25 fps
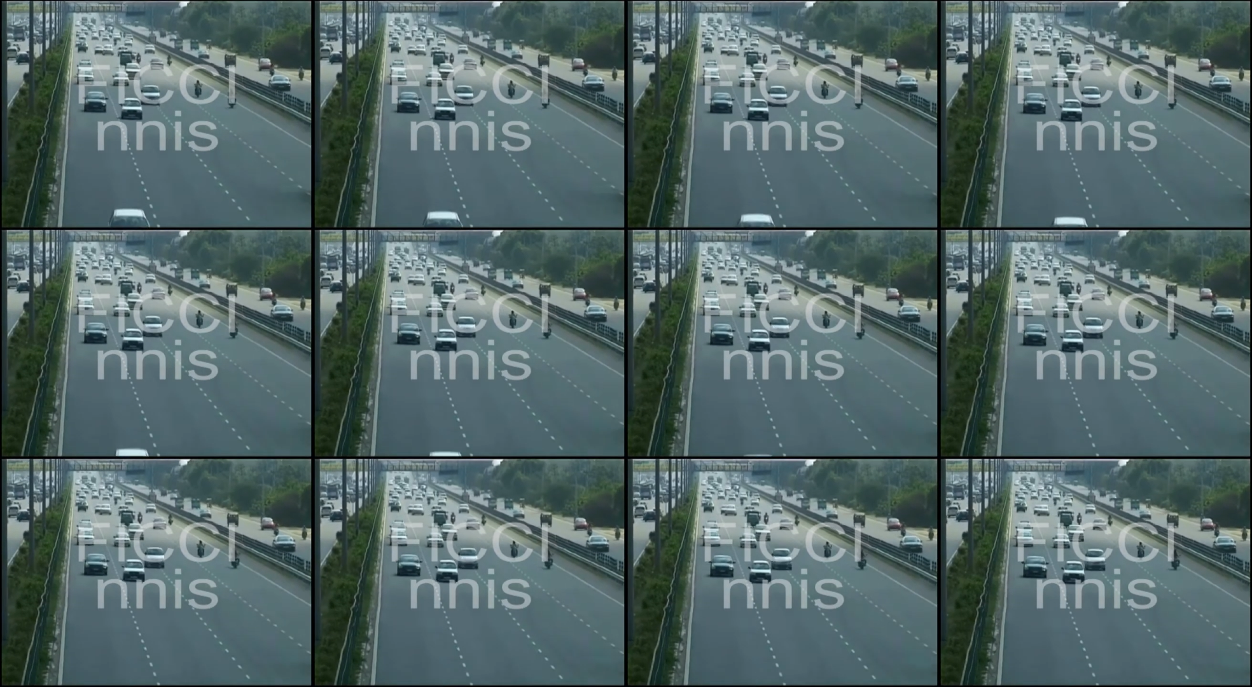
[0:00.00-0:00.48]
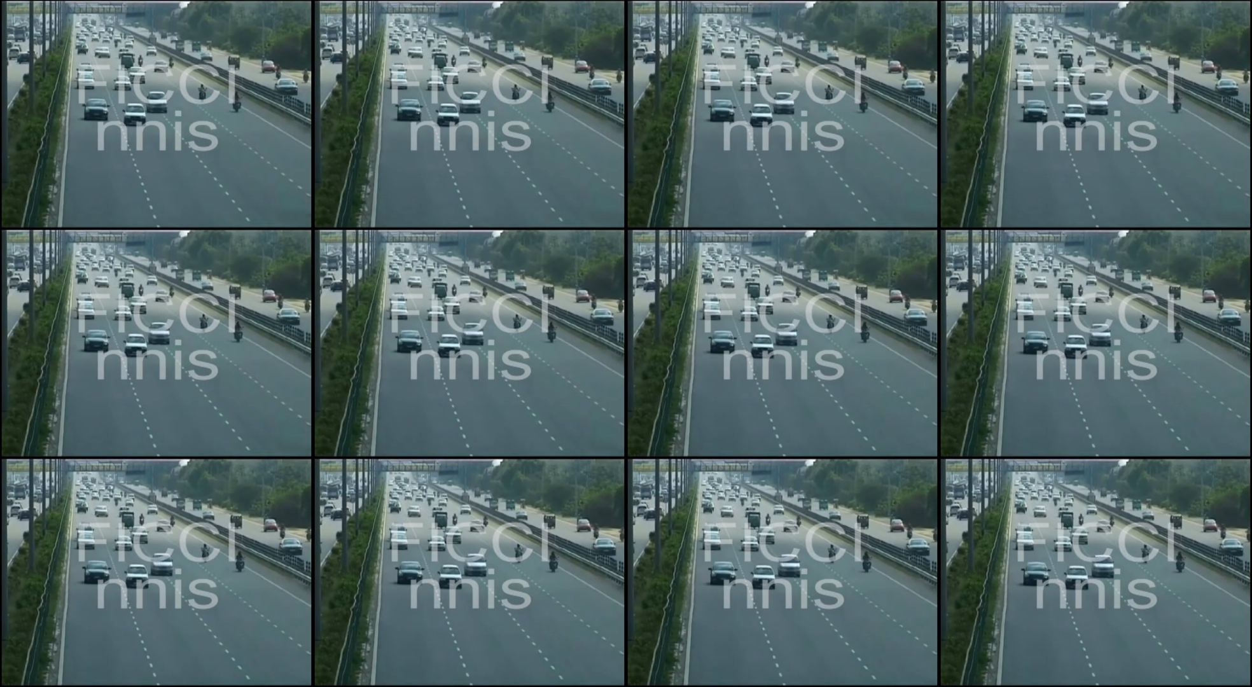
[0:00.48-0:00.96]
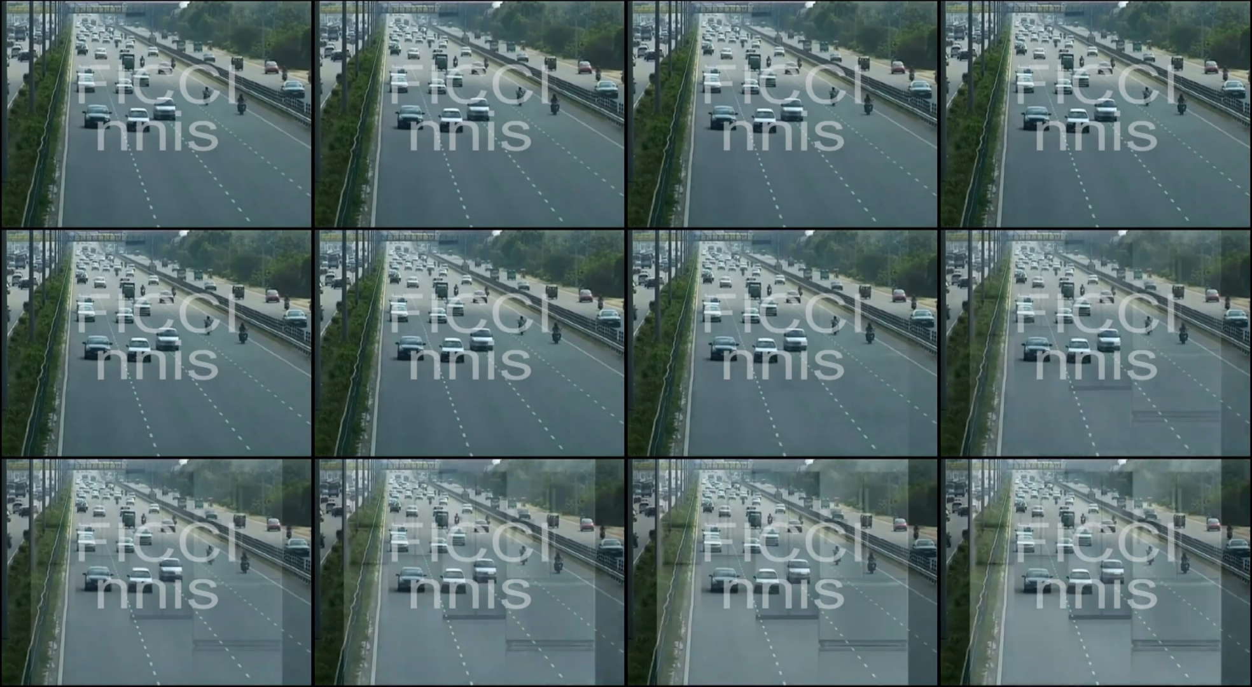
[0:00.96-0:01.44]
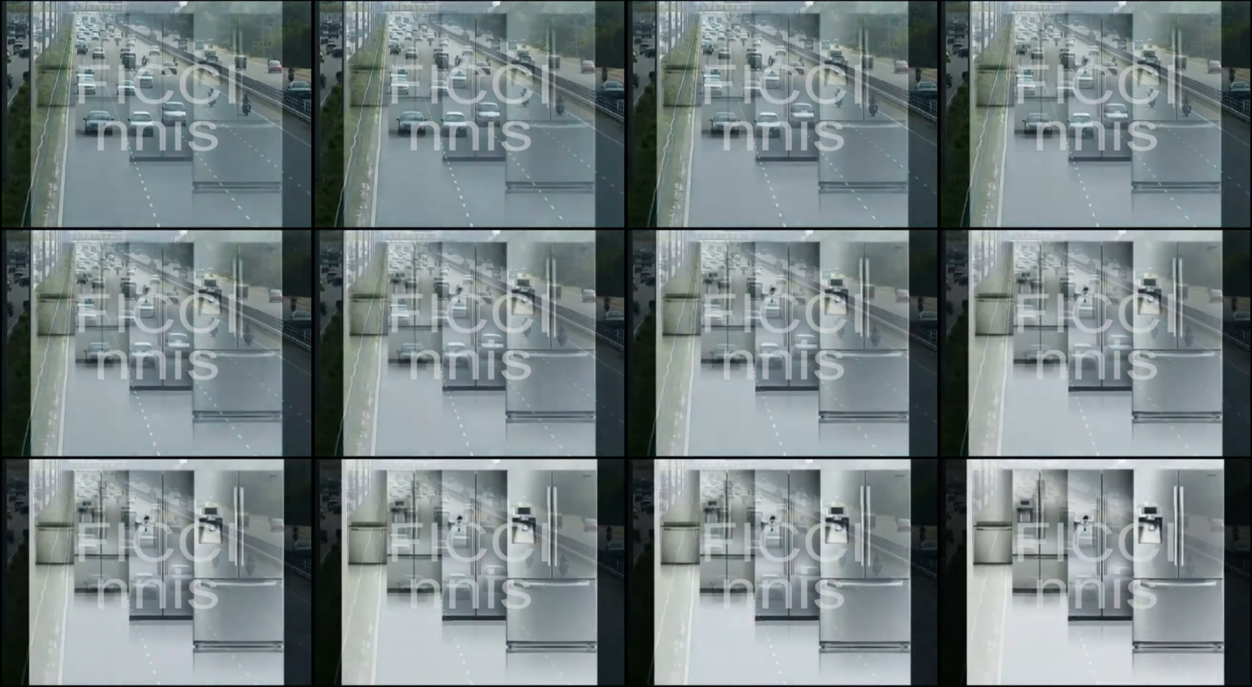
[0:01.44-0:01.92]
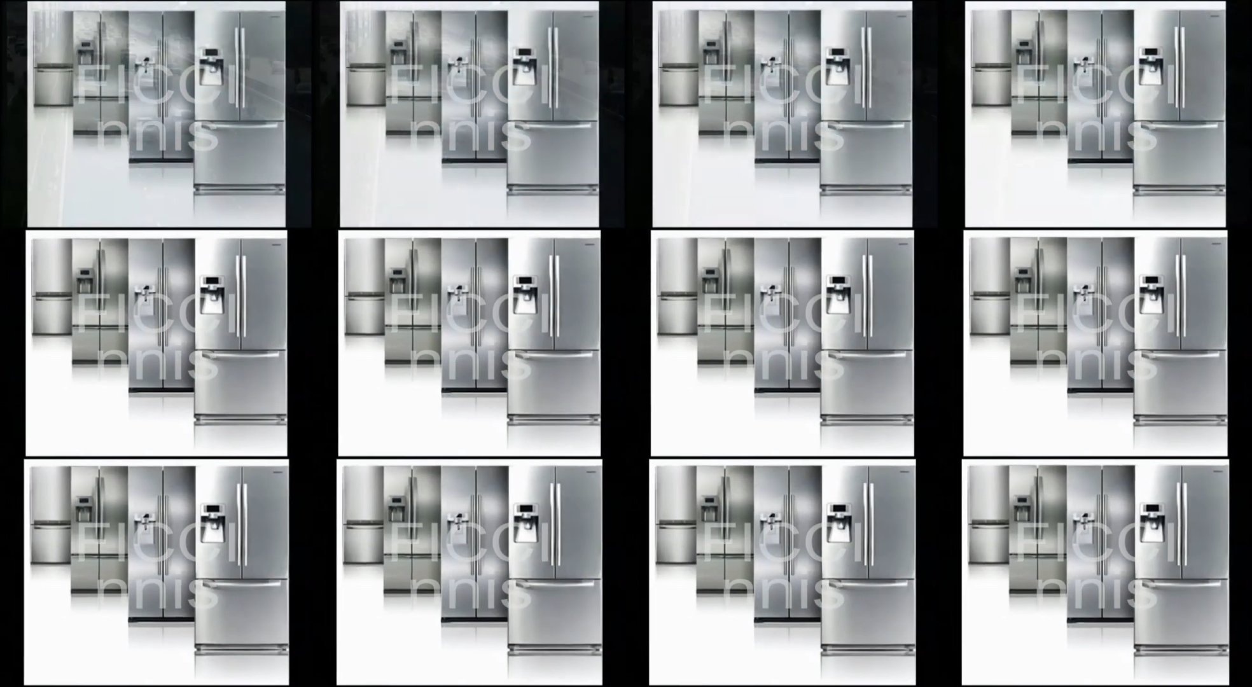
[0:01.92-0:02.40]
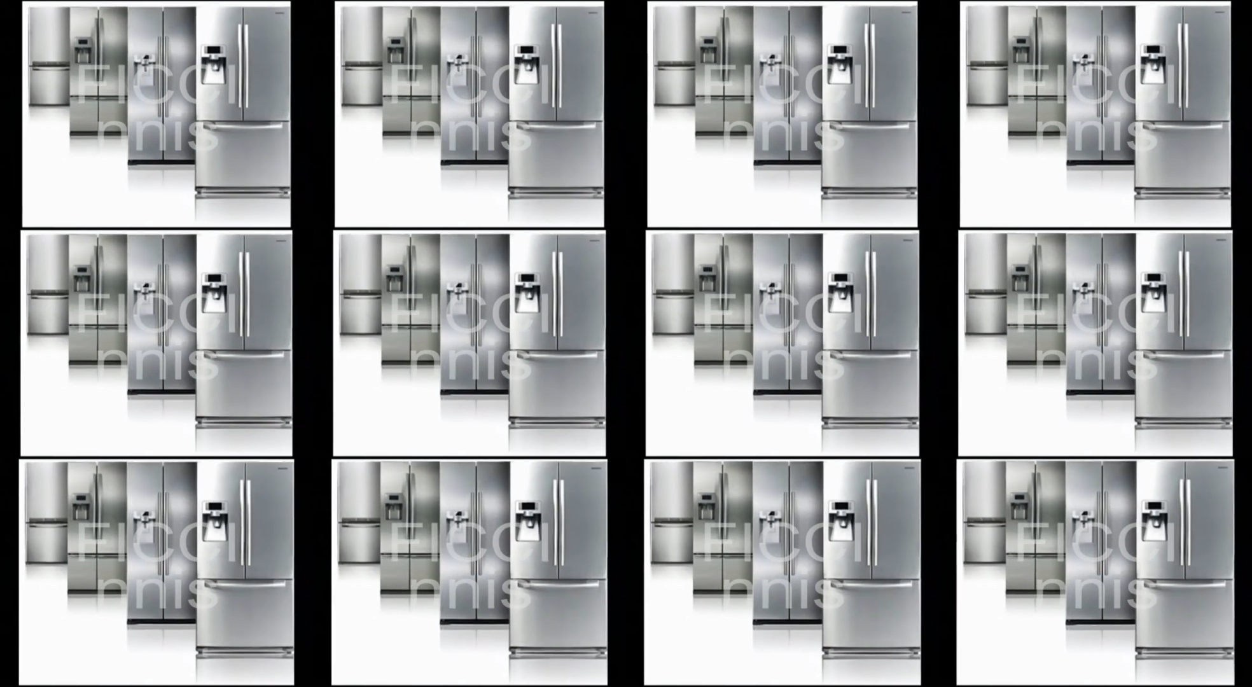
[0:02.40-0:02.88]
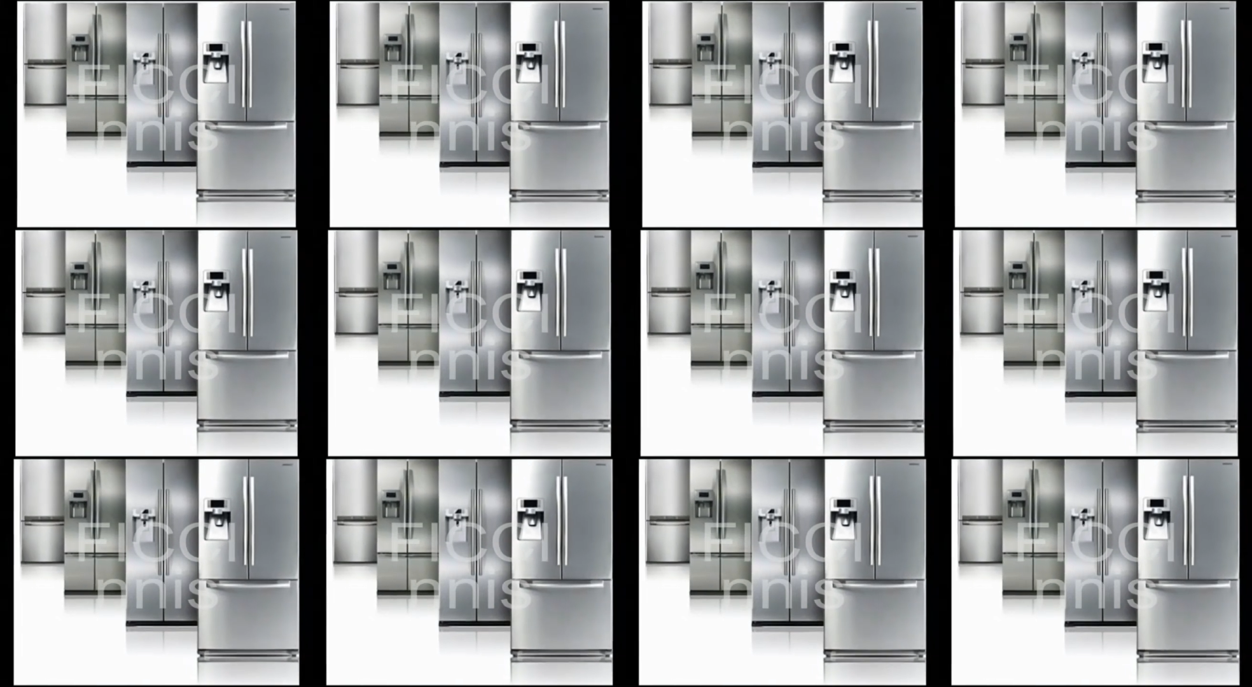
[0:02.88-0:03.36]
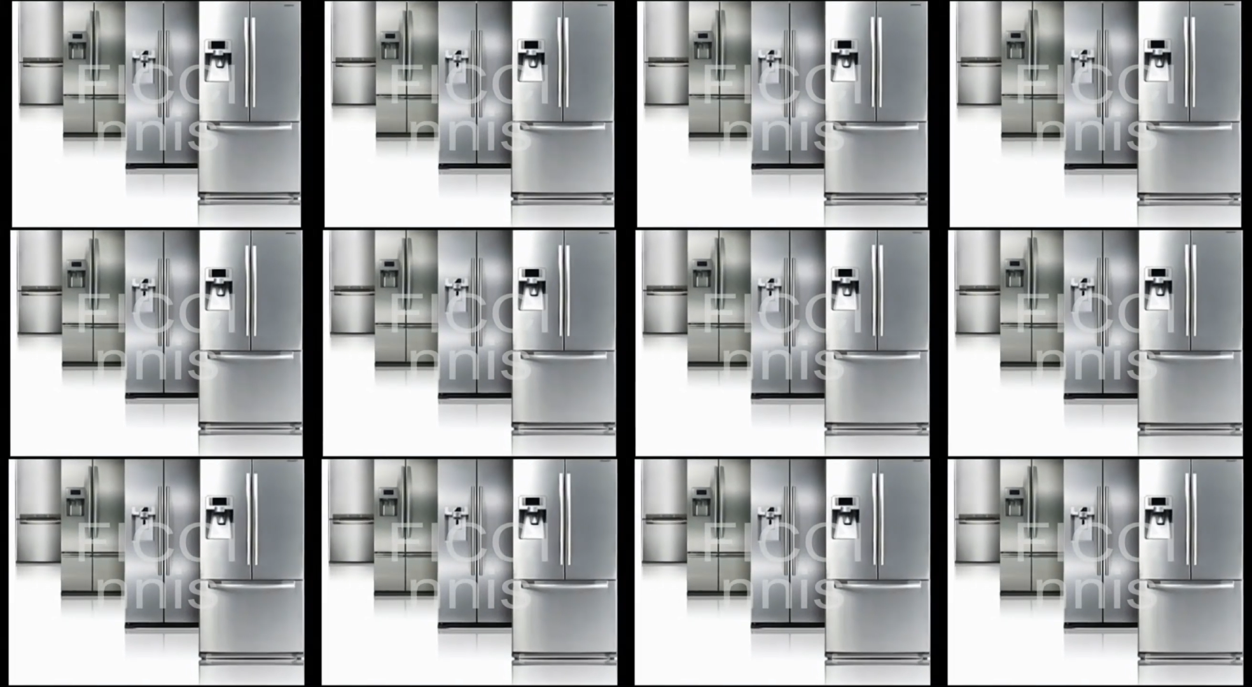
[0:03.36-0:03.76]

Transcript: [unreadable: no face in view]